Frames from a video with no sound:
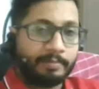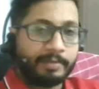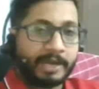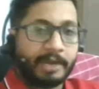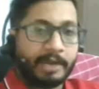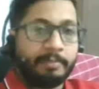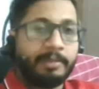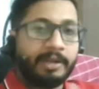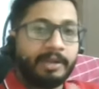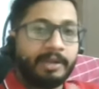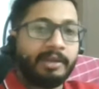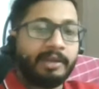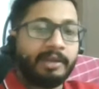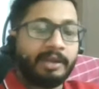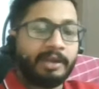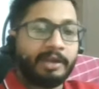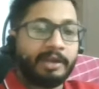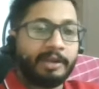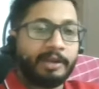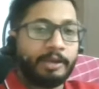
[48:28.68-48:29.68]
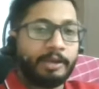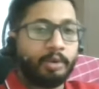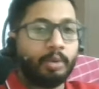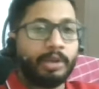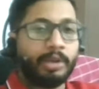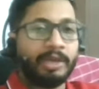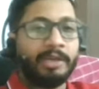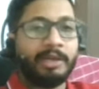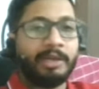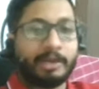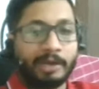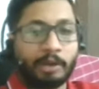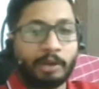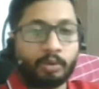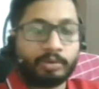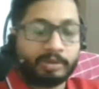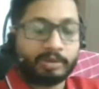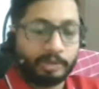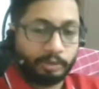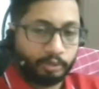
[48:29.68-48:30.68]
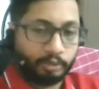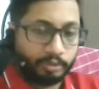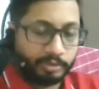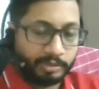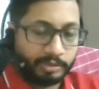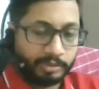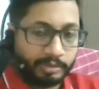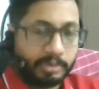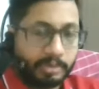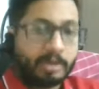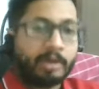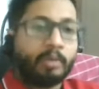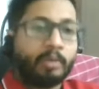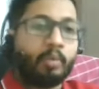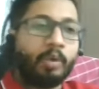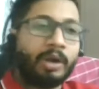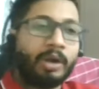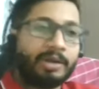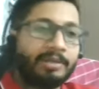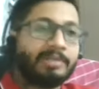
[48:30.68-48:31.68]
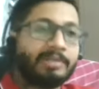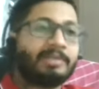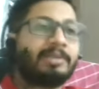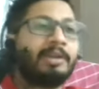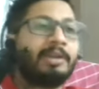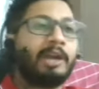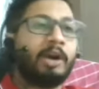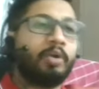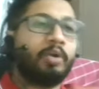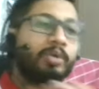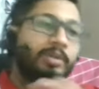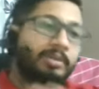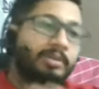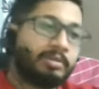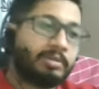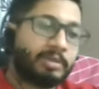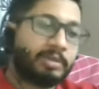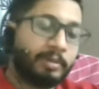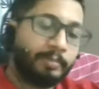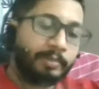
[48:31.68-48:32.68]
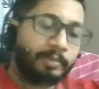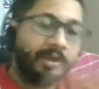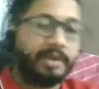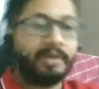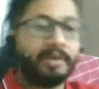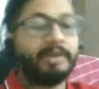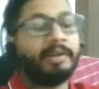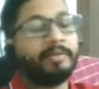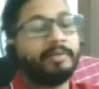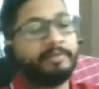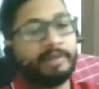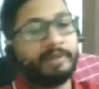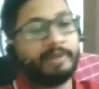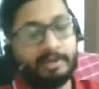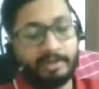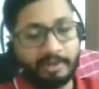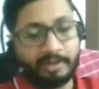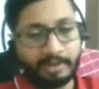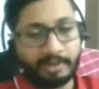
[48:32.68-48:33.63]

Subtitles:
can be integrated to any cloud solution. What is cloud is completely different thing.